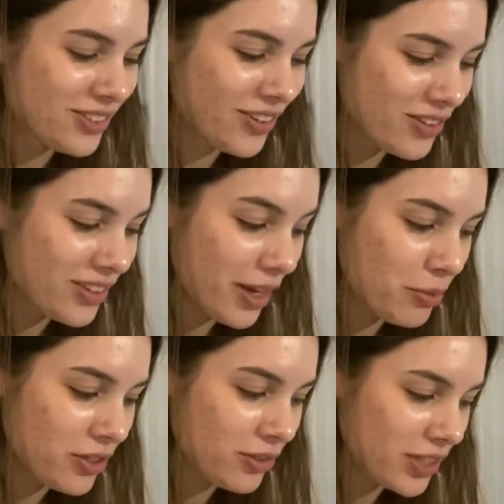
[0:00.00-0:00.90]
go to the
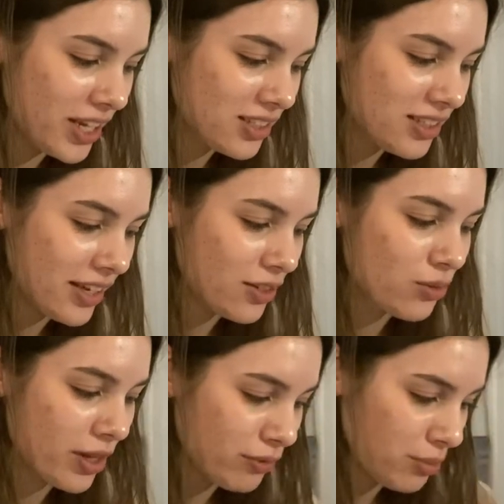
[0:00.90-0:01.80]
library to do classes, I could do
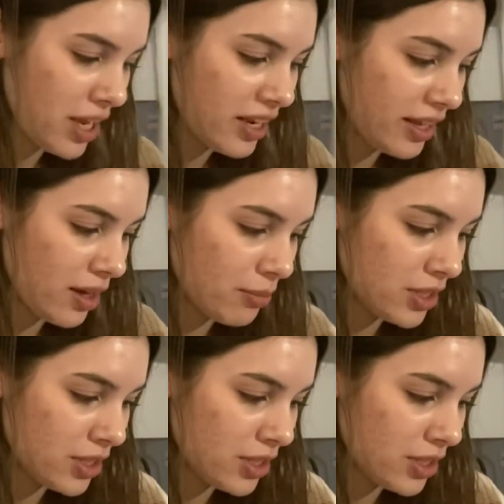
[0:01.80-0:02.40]
that from 8 a.m.